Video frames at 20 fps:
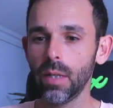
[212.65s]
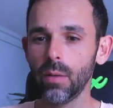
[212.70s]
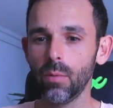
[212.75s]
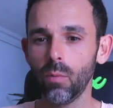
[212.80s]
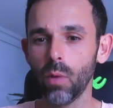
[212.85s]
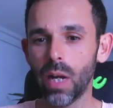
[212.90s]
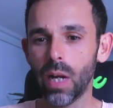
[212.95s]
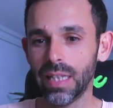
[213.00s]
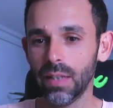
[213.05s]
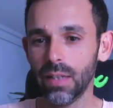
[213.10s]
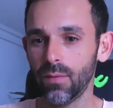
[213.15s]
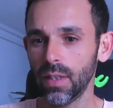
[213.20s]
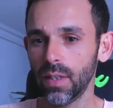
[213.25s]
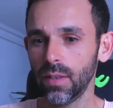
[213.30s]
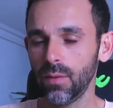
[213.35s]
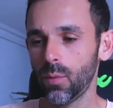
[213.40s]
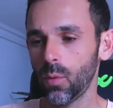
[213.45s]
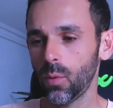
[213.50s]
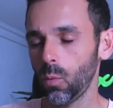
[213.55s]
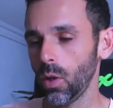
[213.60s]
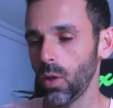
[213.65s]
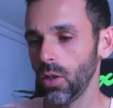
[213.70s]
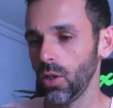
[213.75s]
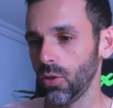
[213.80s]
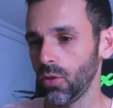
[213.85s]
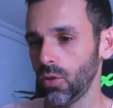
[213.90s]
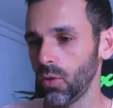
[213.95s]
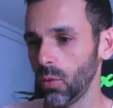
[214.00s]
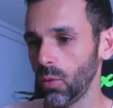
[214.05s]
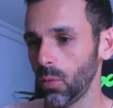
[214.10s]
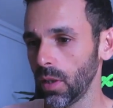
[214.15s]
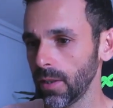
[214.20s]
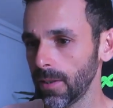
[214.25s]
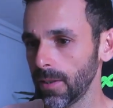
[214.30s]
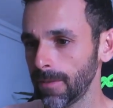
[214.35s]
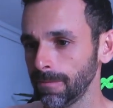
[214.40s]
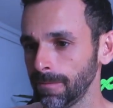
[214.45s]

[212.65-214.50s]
relevant for what you're doing,